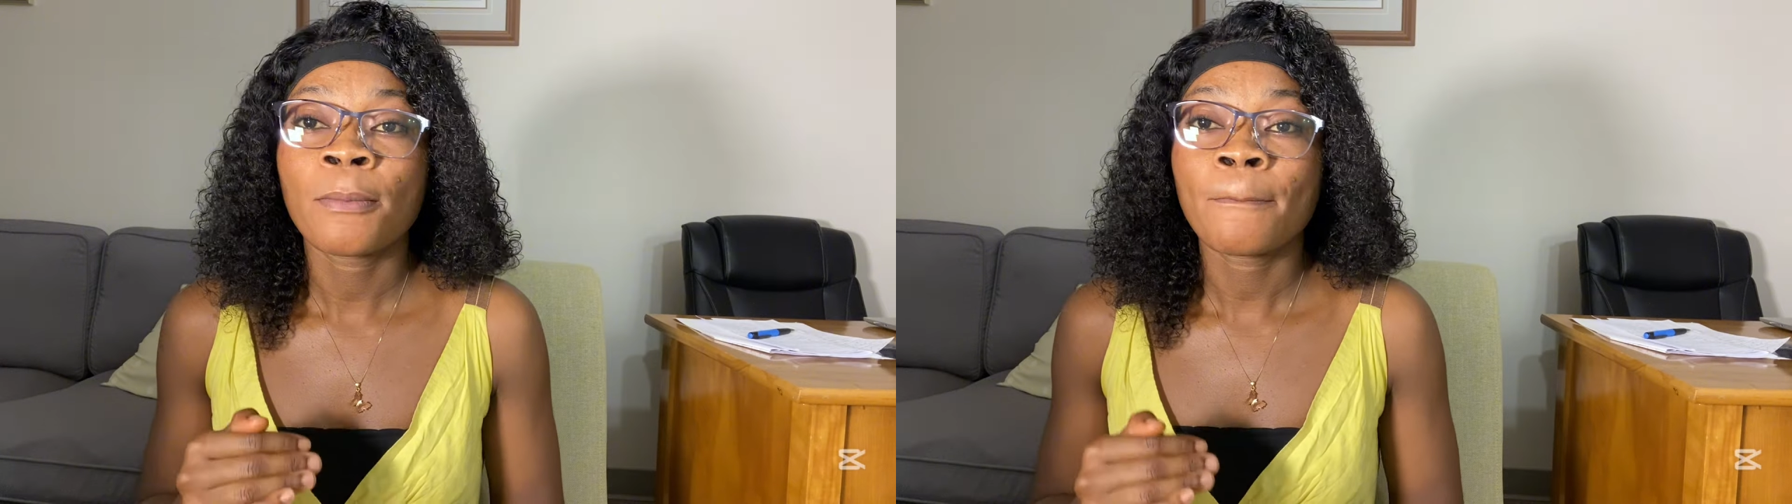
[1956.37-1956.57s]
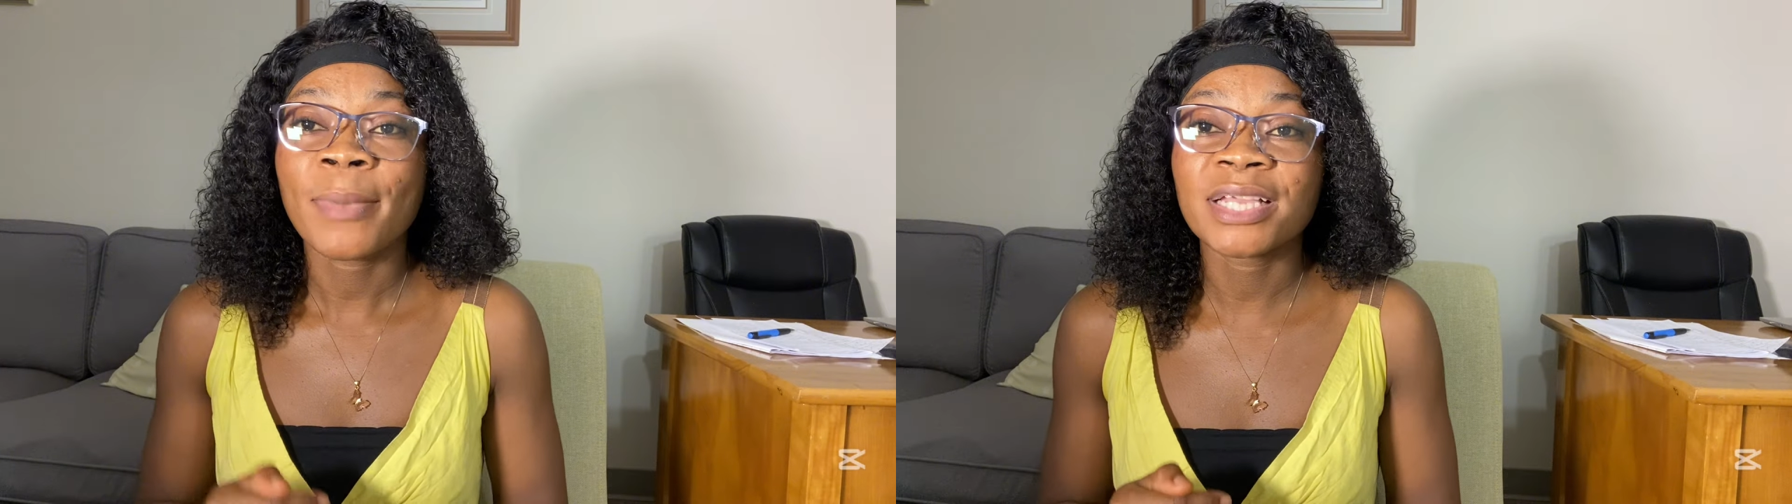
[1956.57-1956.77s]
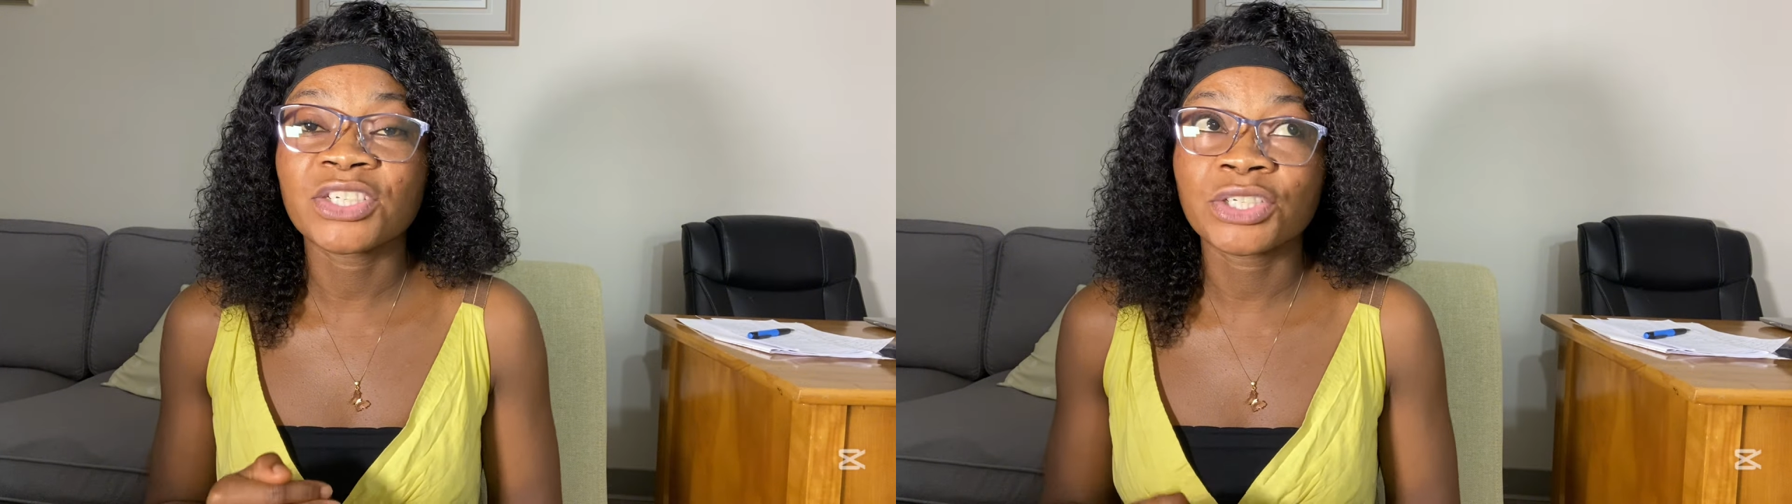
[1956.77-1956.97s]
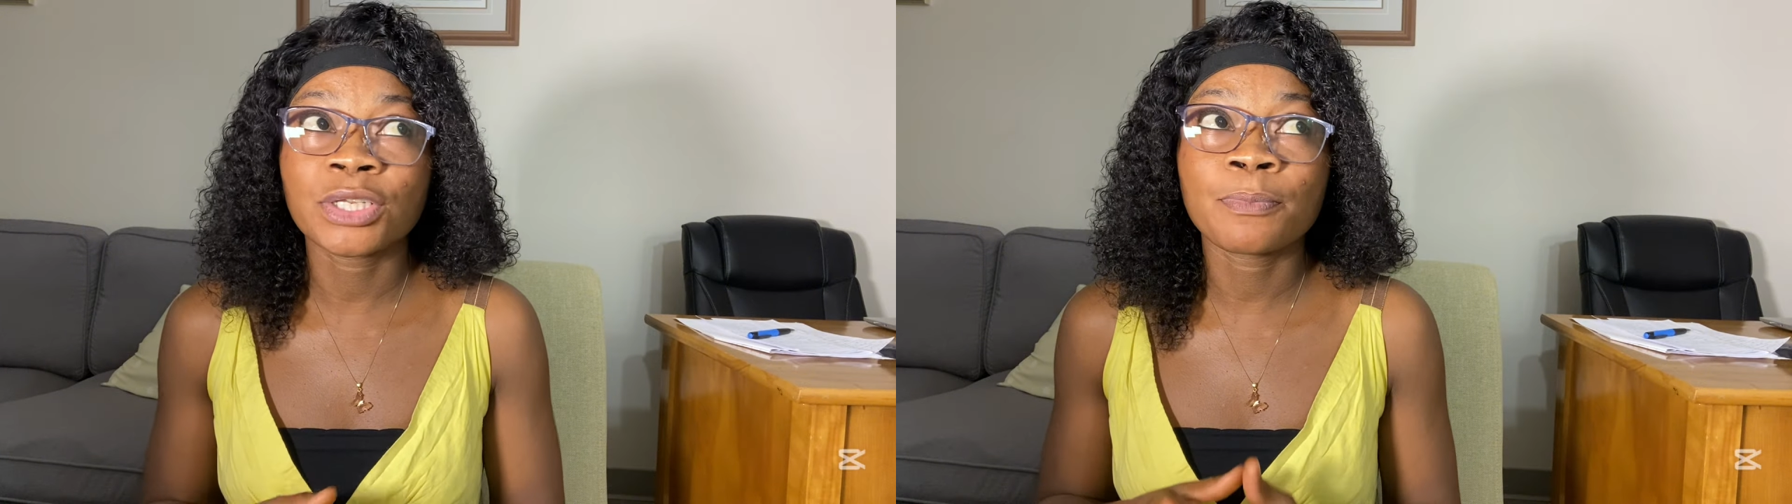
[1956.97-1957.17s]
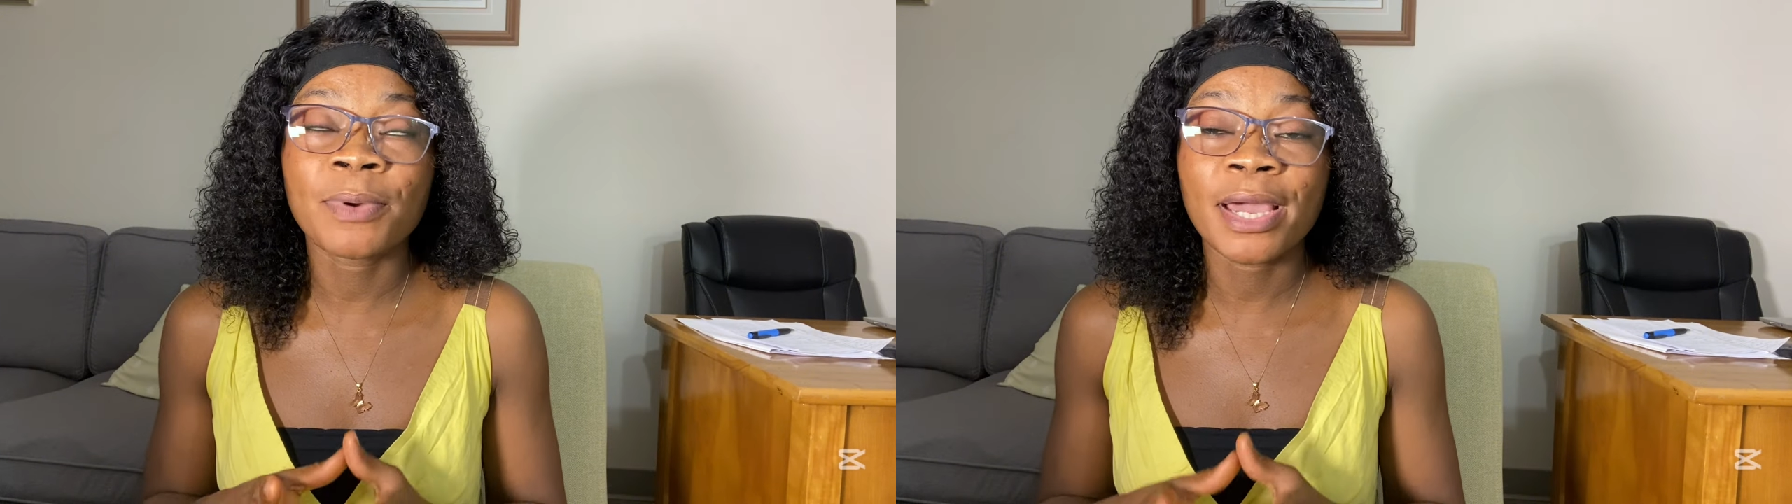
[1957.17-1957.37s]
much
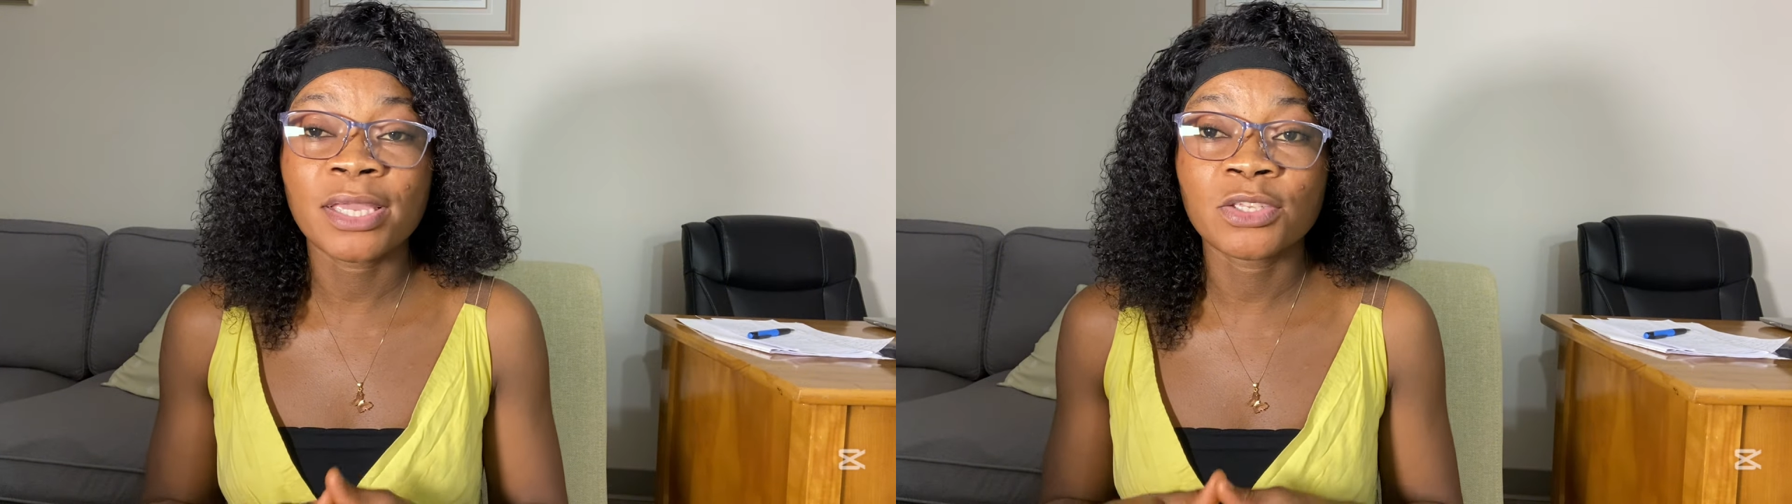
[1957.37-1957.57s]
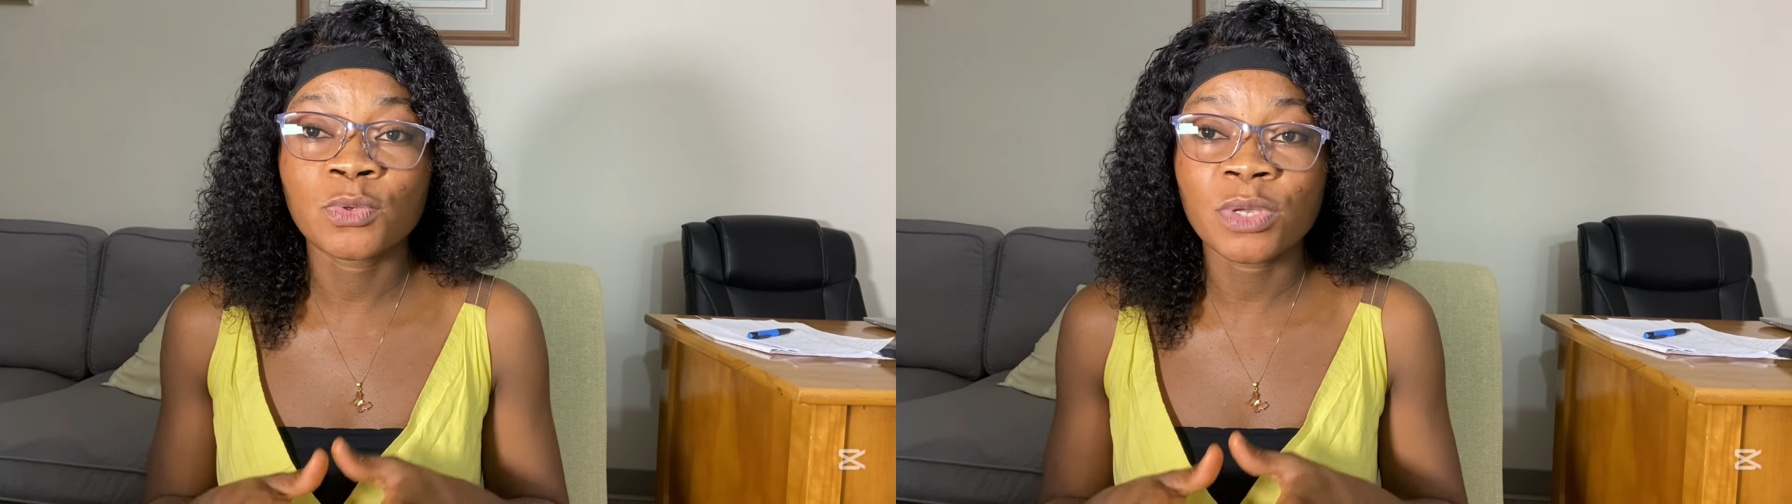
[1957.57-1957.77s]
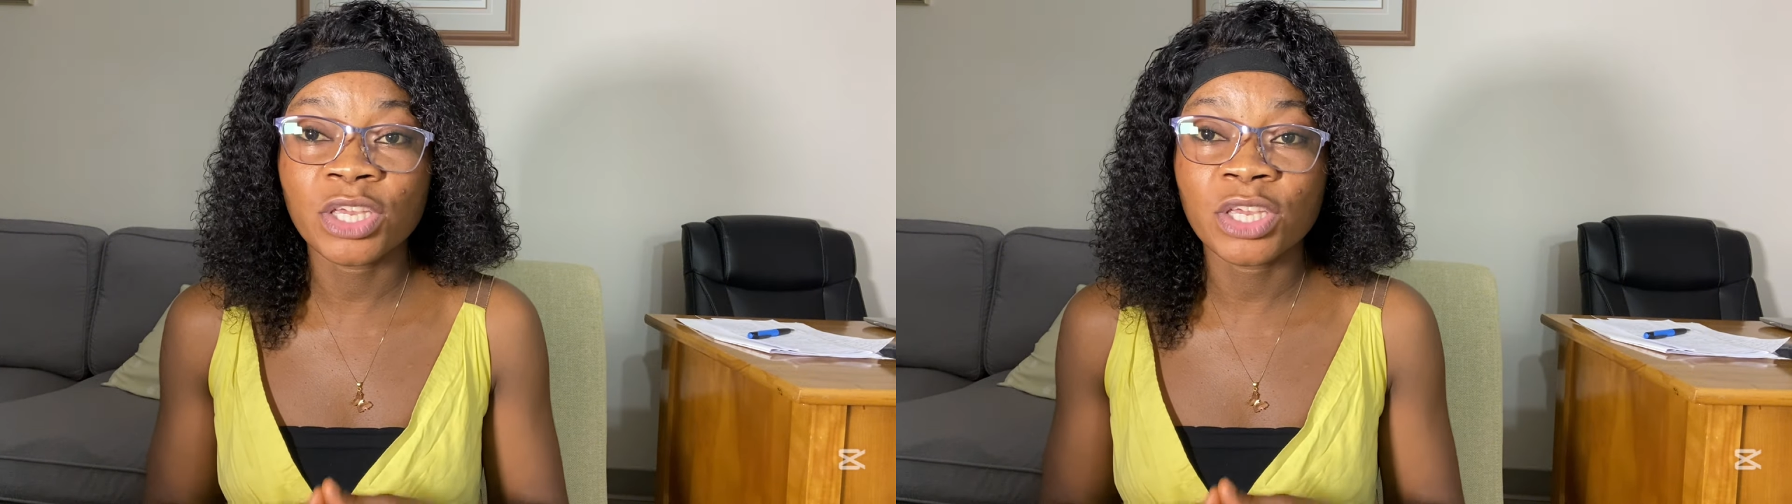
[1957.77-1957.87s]
deeper into